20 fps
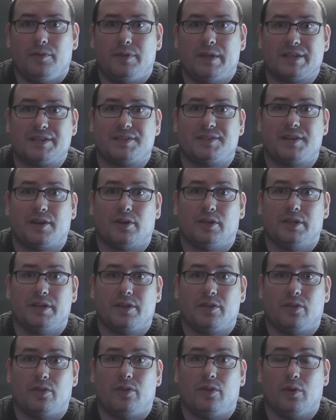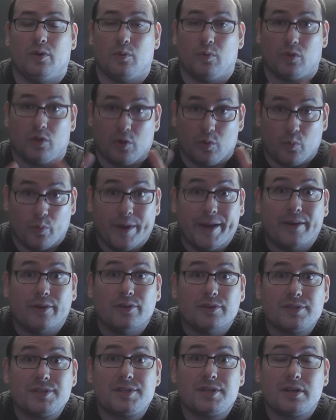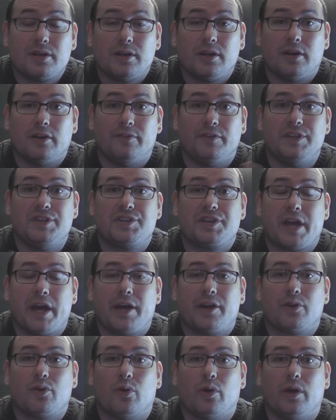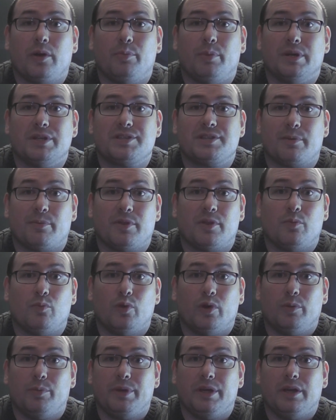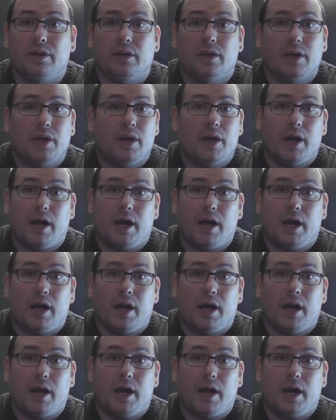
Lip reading: necessarily the winners of each category, but some of them will be,